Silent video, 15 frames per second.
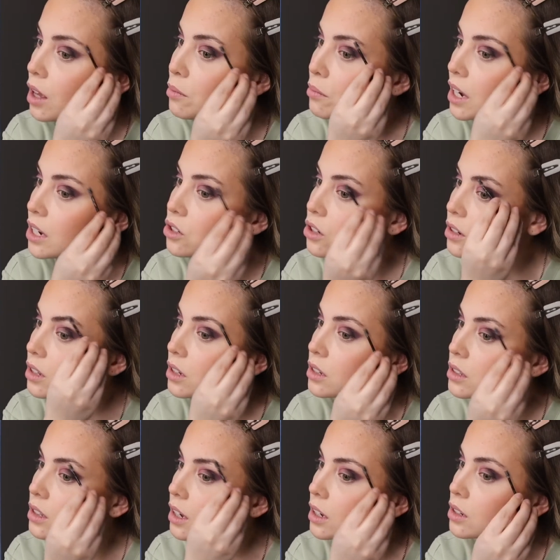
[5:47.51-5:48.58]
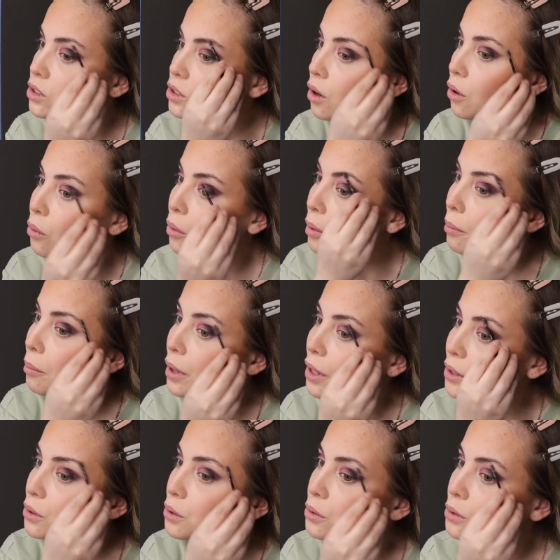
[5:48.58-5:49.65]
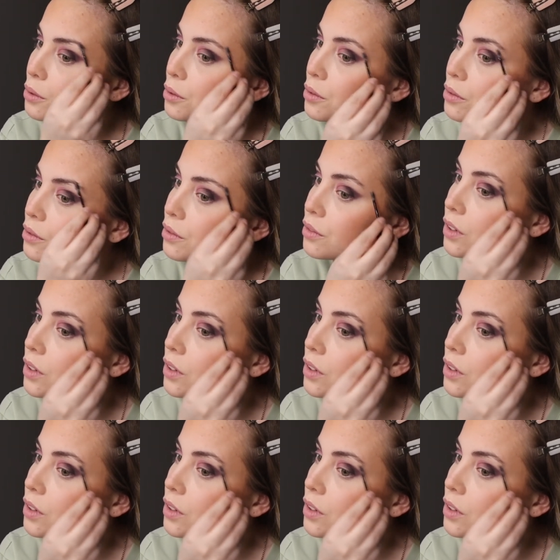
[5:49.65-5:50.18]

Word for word: and make sure these things don't move.